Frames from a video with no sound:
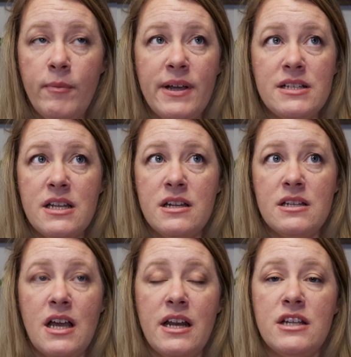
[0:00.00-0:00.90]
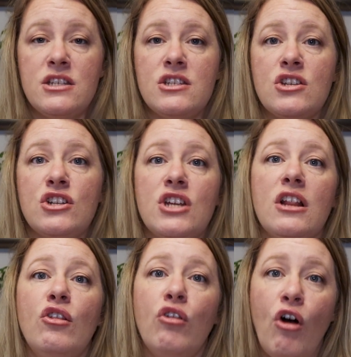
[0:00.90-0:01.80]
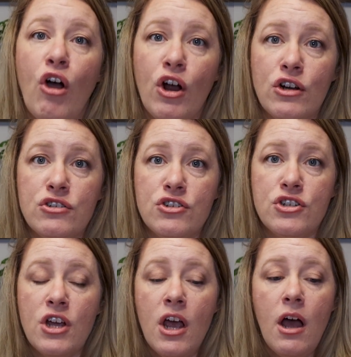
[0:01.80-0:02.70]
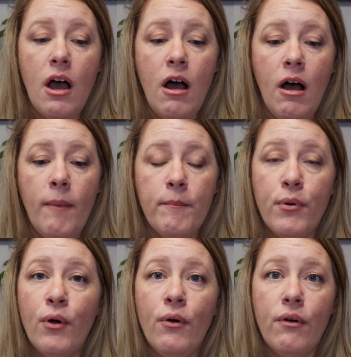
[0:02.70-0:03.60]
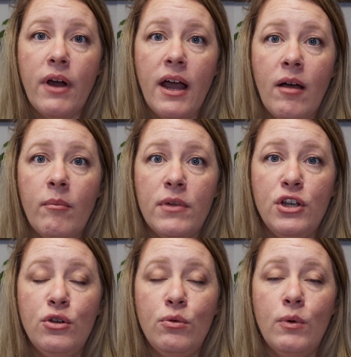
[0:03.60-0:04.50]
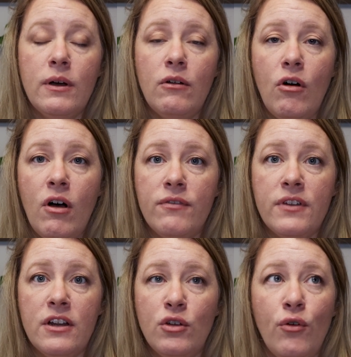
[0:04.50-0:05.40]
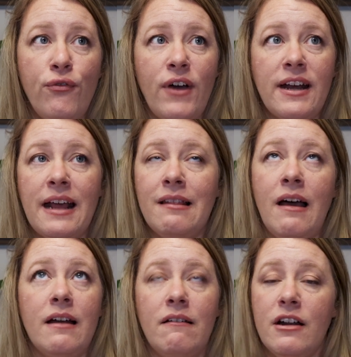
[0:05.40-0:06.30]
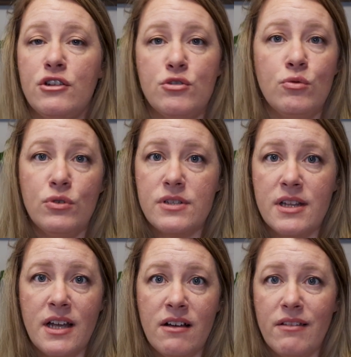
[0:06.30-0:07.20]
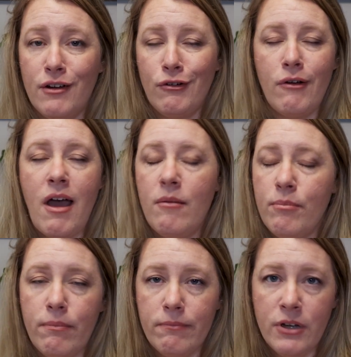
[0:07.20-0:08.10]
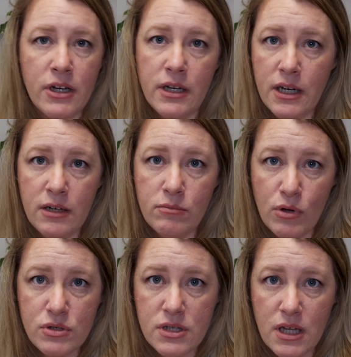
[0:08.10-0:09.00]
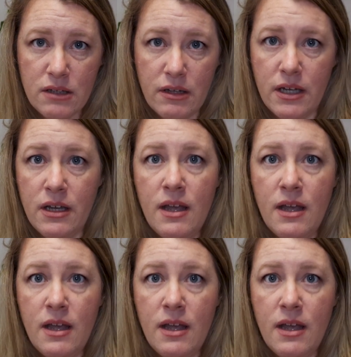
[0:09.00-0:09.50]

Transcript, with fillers: Because InDesign is such a large um, program, you will often, you'll find a lot, a lot of tools in there that you're not gonna need most likely.